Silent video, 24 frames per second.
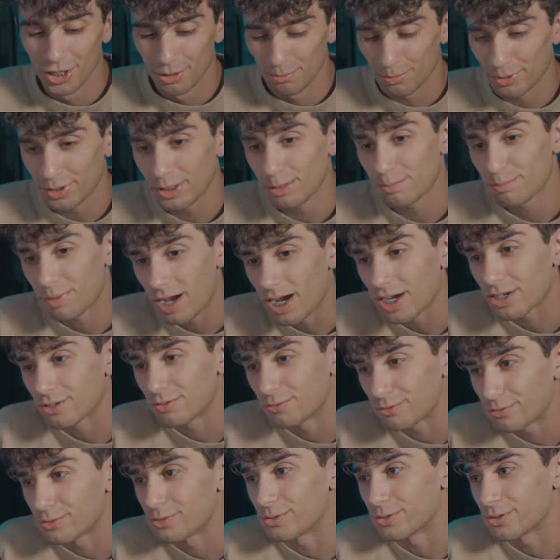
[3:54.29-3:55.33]
Pretty back and
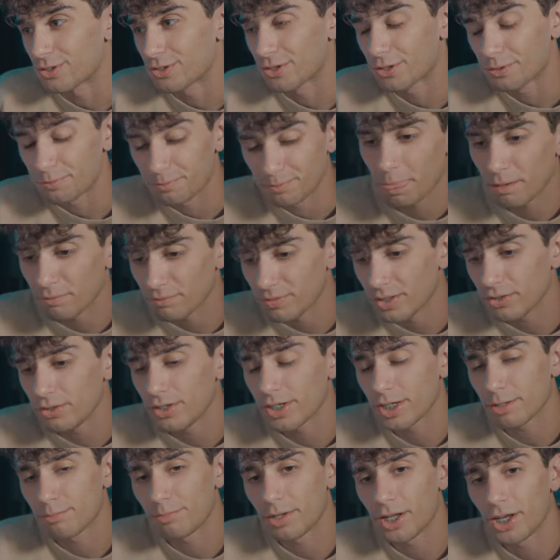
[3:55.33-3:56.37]
forth. Very
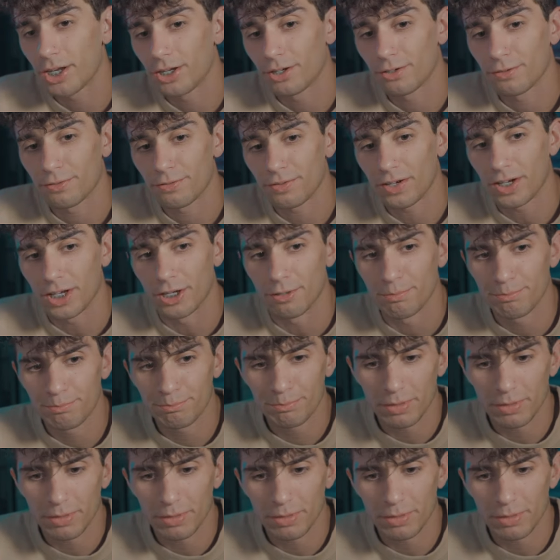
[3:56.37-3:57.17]
competitive fight.